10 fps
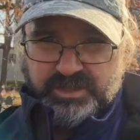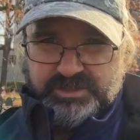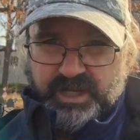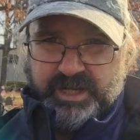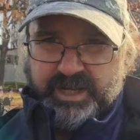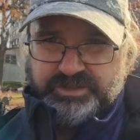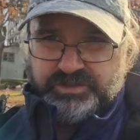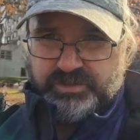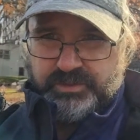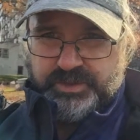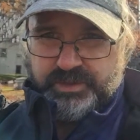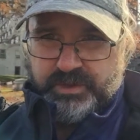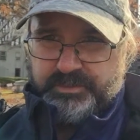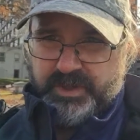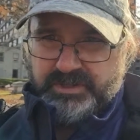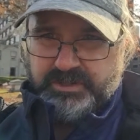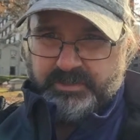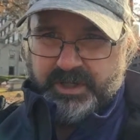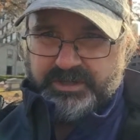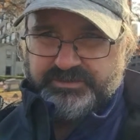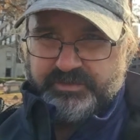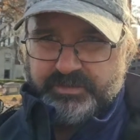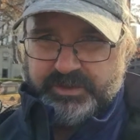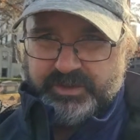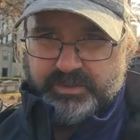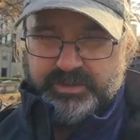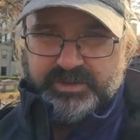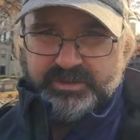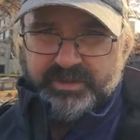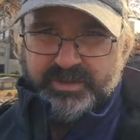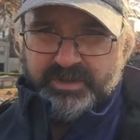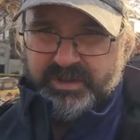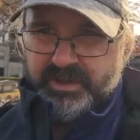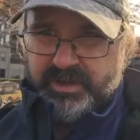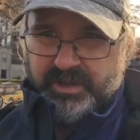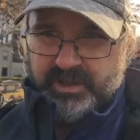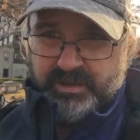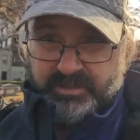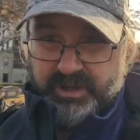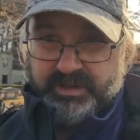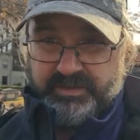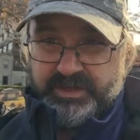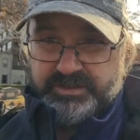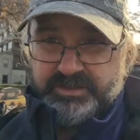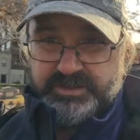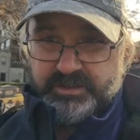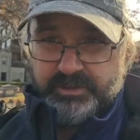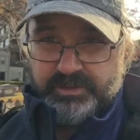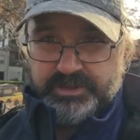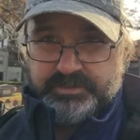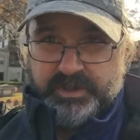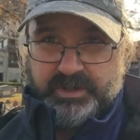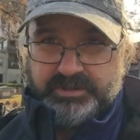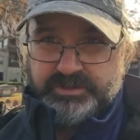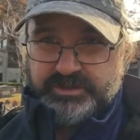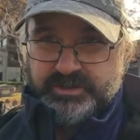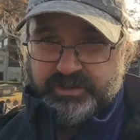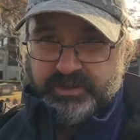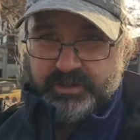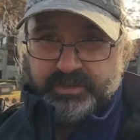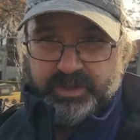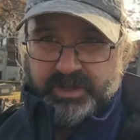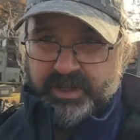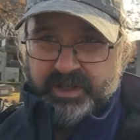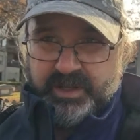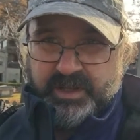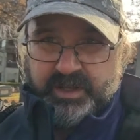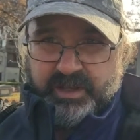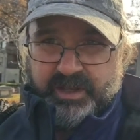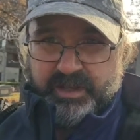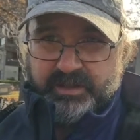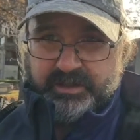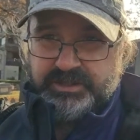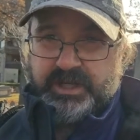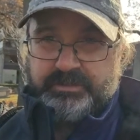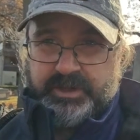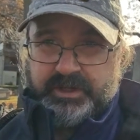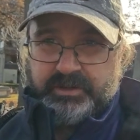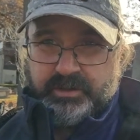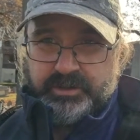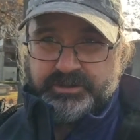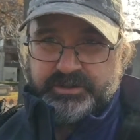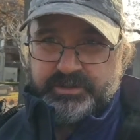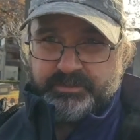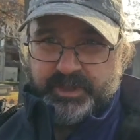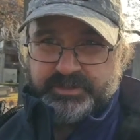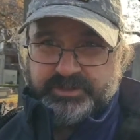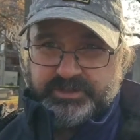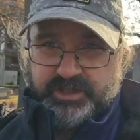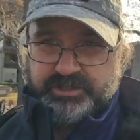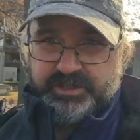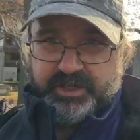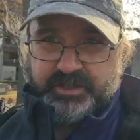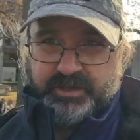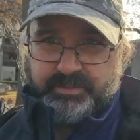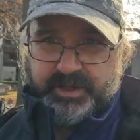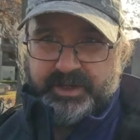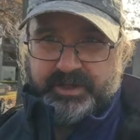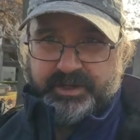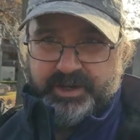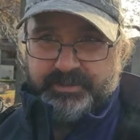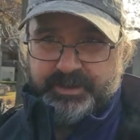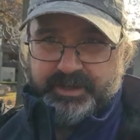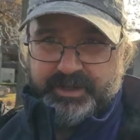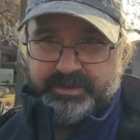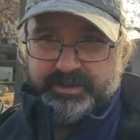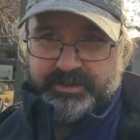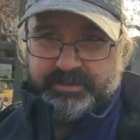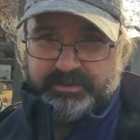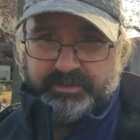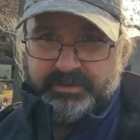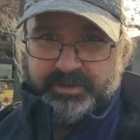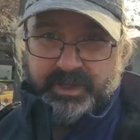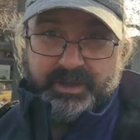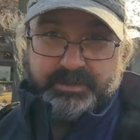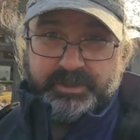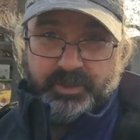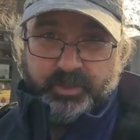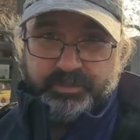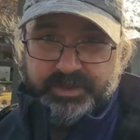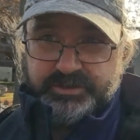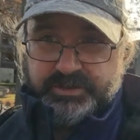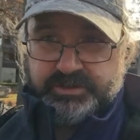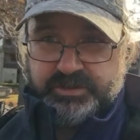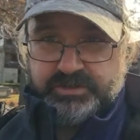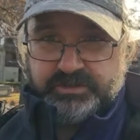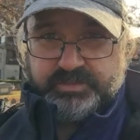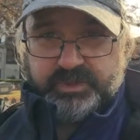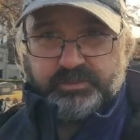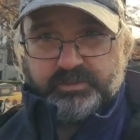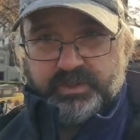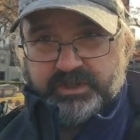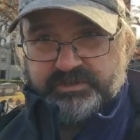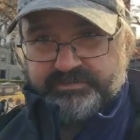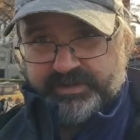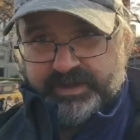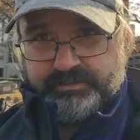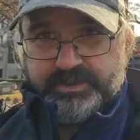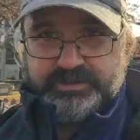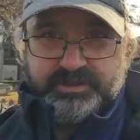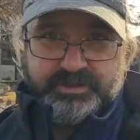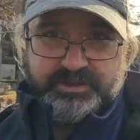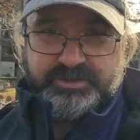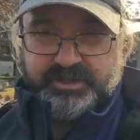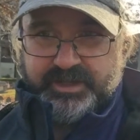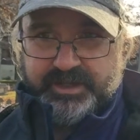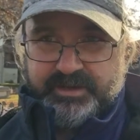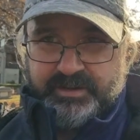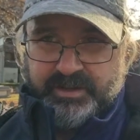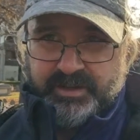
It's not as true in Europe because I'm not as familiar with it, but I've had similar experiences in Europe. Has anybody noticed my discussion, anything about economic anything? I mean, there were businesses and people raised families and this and that,